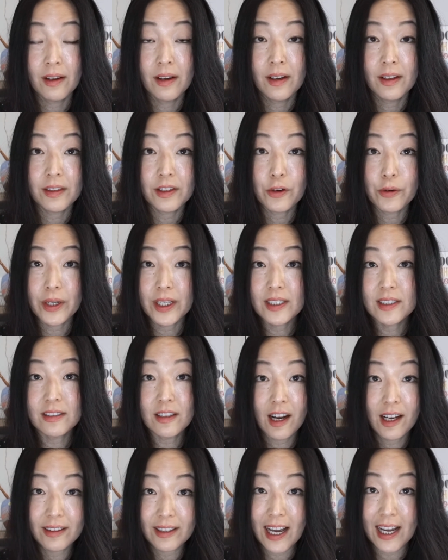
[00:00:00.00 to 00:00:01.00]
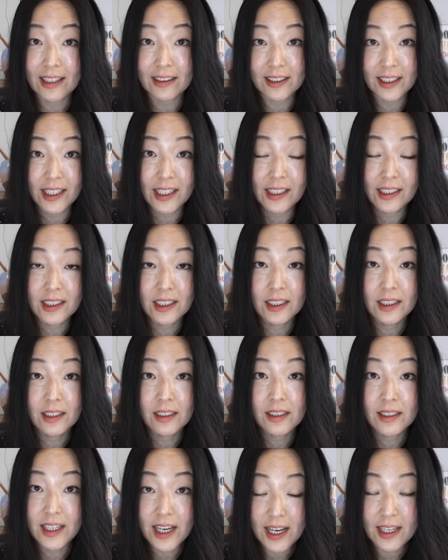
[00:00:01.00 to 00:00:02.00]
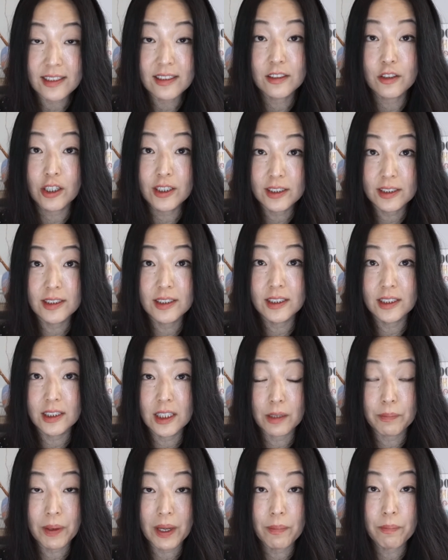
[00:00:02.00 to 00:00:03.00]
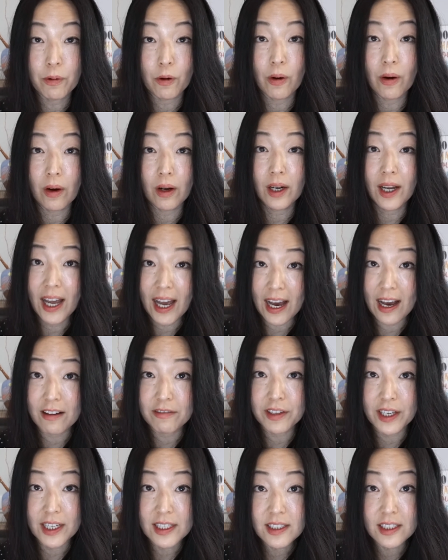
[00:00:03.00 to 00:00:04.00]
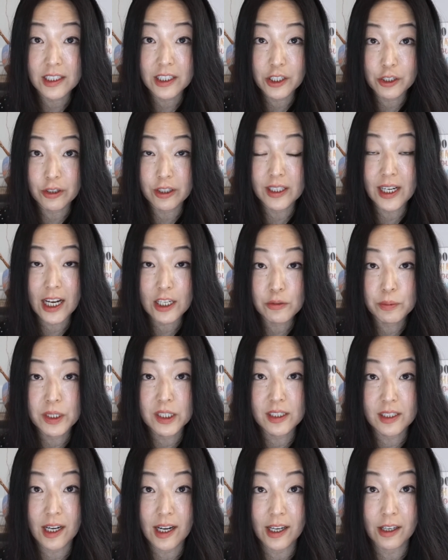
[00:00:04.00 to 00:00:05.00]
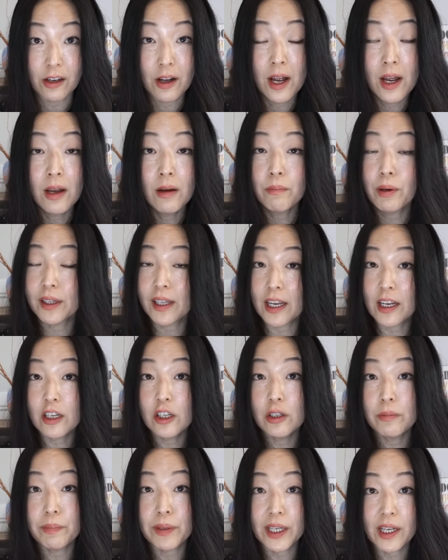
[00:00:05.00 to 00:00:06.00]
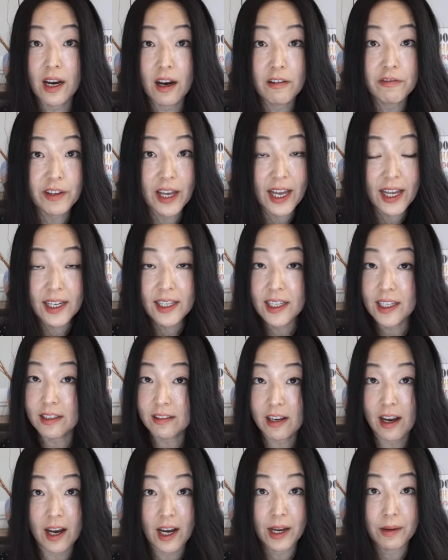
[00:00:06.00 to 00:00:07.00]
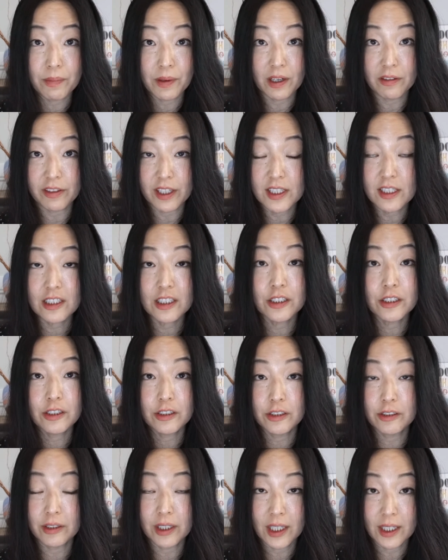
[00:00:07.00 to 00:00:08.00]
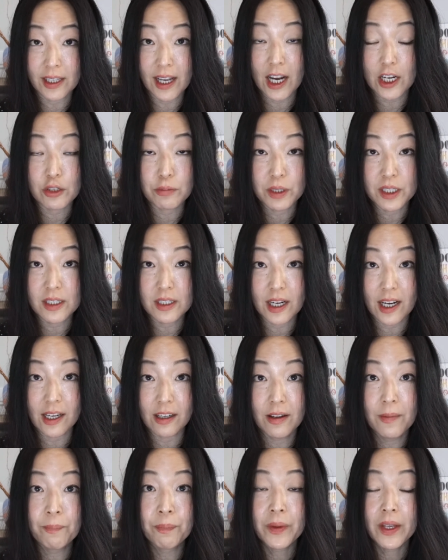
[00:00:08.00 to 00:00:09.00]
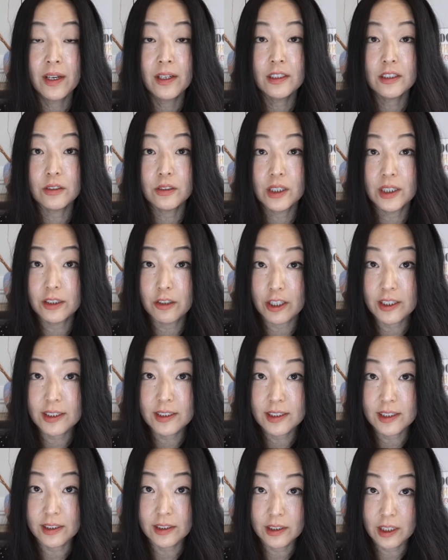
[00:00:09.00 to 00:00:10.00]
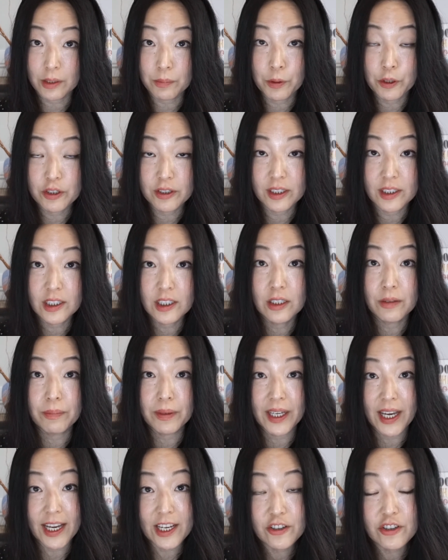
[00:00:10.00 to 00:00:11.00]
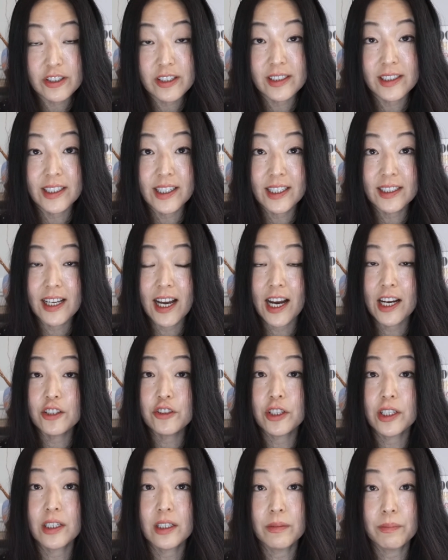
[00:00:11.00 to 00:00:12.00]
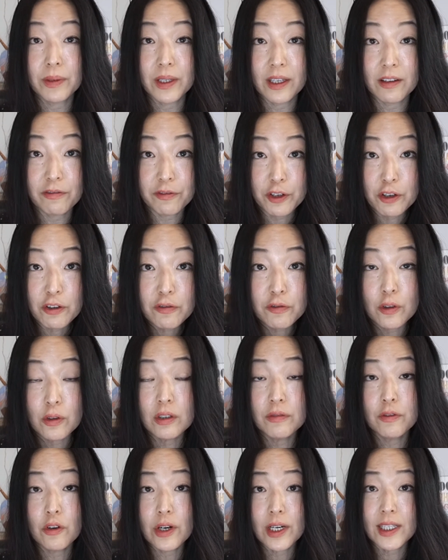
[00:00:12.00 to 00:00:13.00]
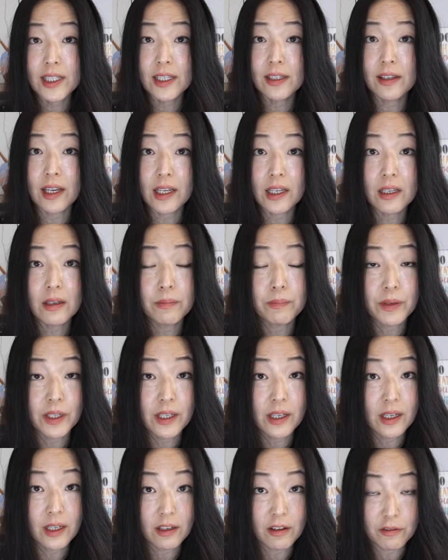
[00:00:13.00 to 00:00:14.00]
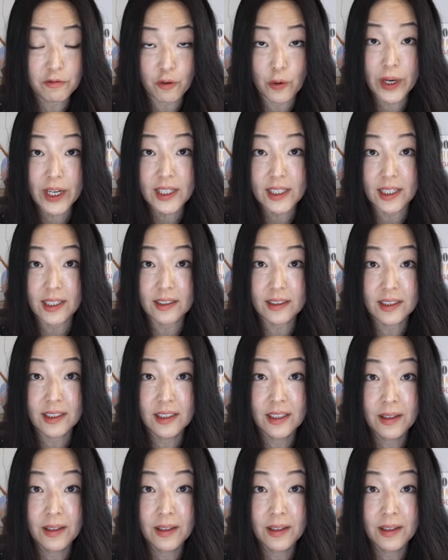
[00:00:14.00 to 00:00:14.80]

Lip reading: There is not that link. Yes, narcissistic people have insecure attachment style, but they could be of any type of insecure attachment style. So a narcissistic person could be anxiously attached, it could be a fearful avoidant, it could be an avoidant.